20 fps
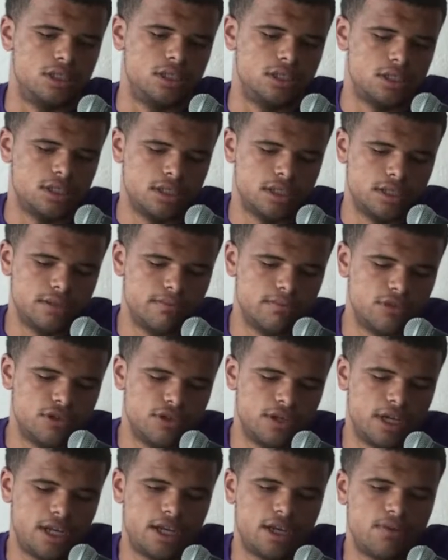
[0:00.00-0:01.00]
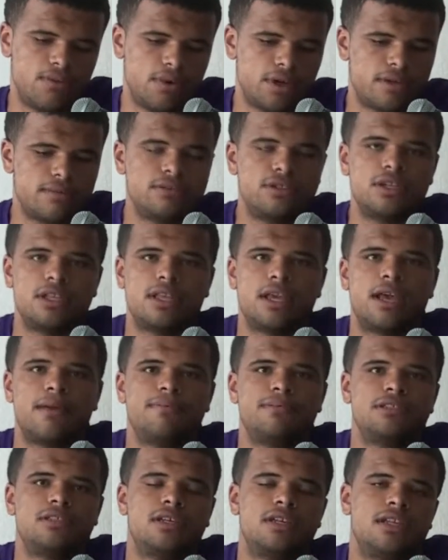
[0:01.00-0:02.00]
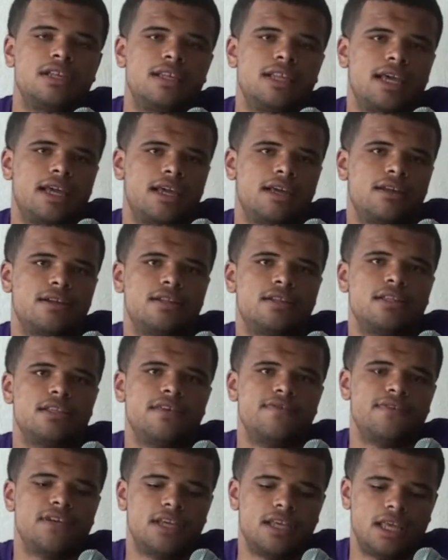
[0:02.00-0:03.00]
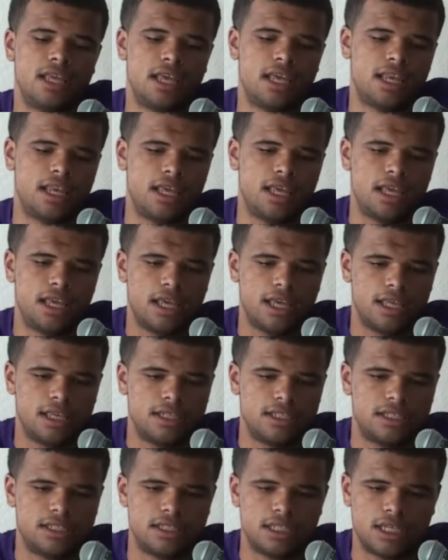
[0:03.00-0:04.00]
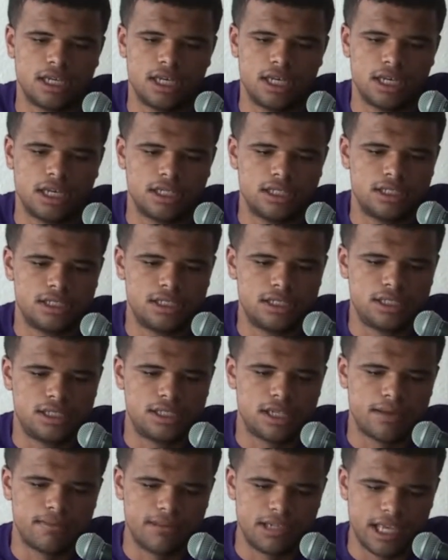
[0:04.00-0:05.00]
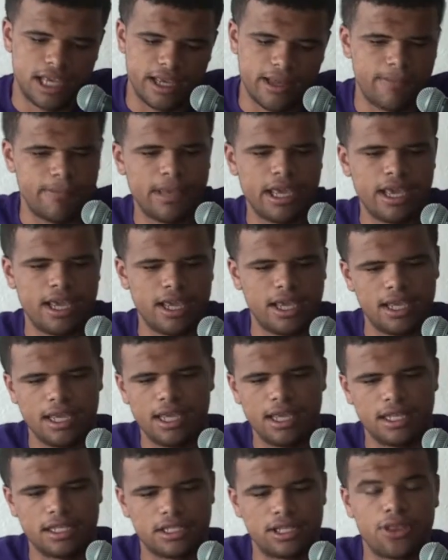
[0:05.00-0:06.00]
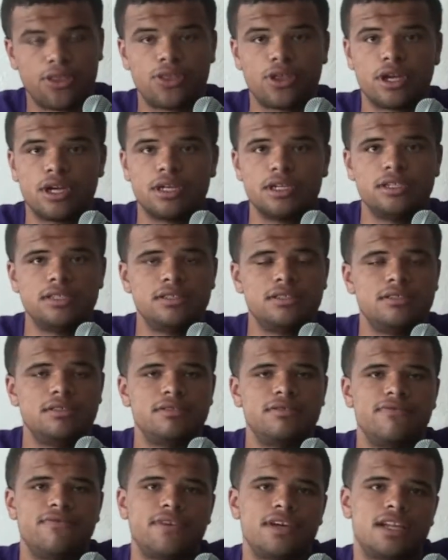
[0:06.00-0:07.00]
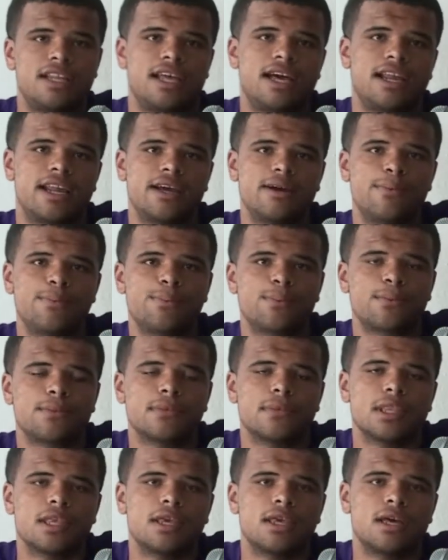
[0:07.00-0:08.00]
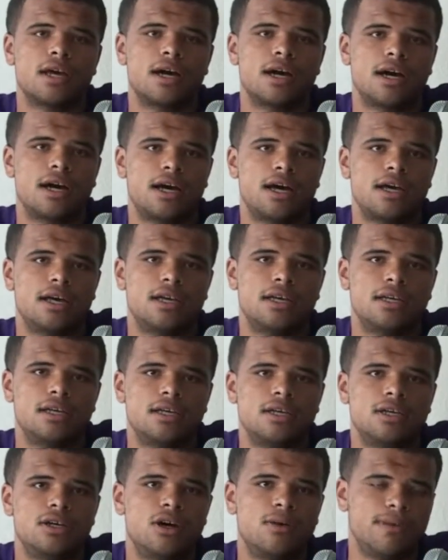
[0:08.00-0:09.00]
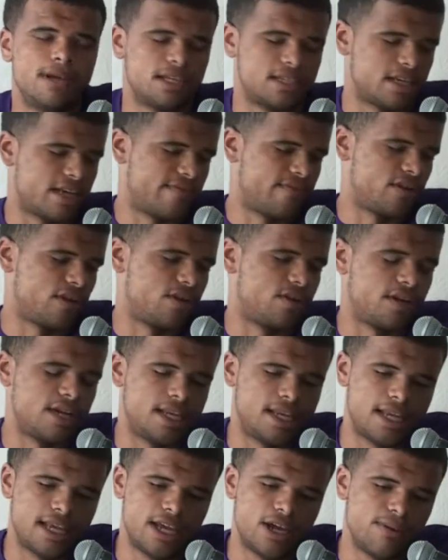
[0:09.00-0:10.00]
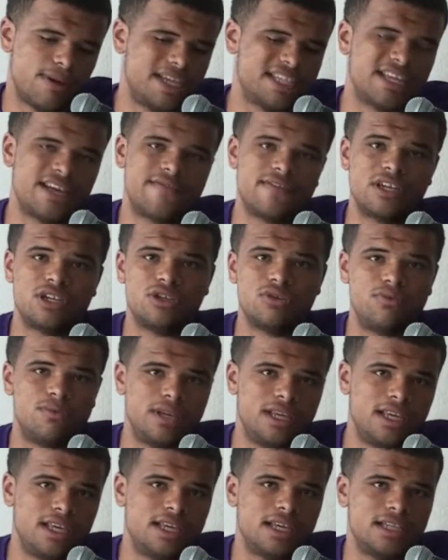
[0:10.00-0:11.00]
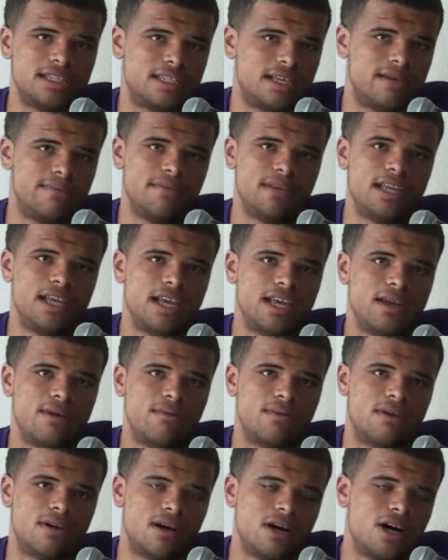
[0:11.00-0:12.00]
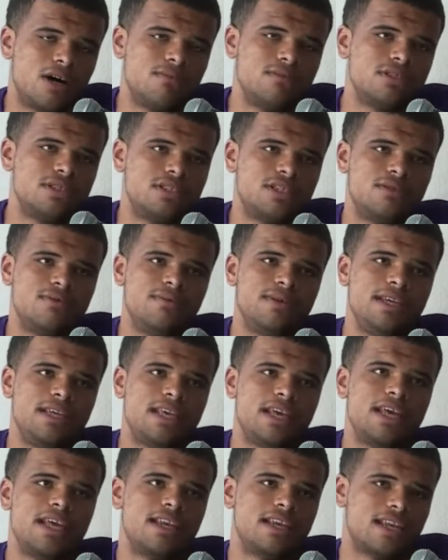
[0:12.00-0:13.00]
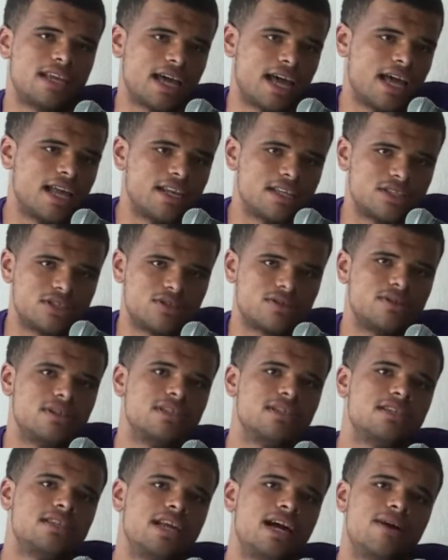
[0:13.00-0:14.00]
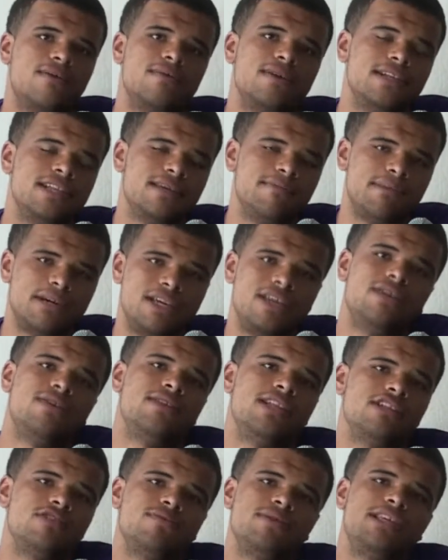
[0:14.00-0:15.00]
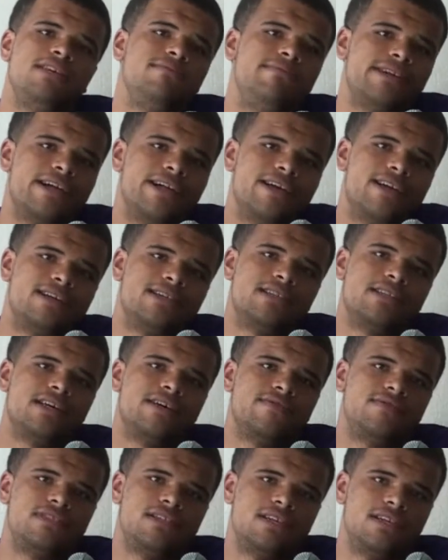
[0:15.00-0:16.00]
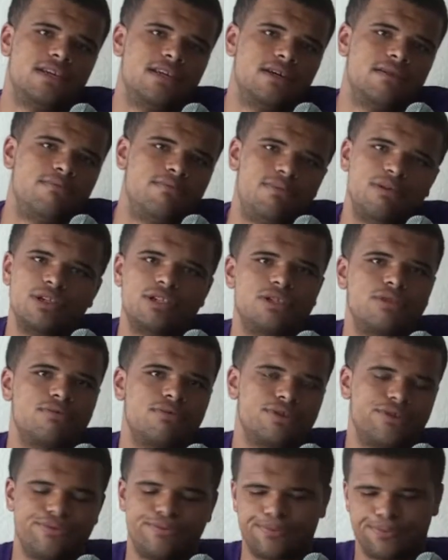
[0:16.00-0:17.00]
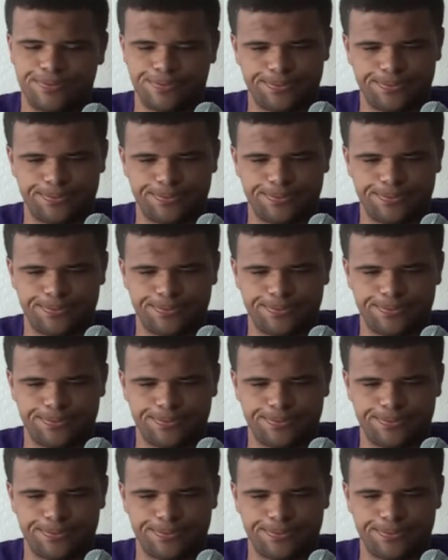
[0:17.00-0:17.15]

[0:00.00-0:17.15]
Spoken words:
Good morning and welcome to another episode of Like It or Leave It. It is someday in May. It is the 3rd. Figured that out. Hope you guys are having a great day. Hope you guys are having a good week. It's hump day. We're almost to the weekend. Kind of, sort of, not really. But, that's what we keep telling ourselves to push through.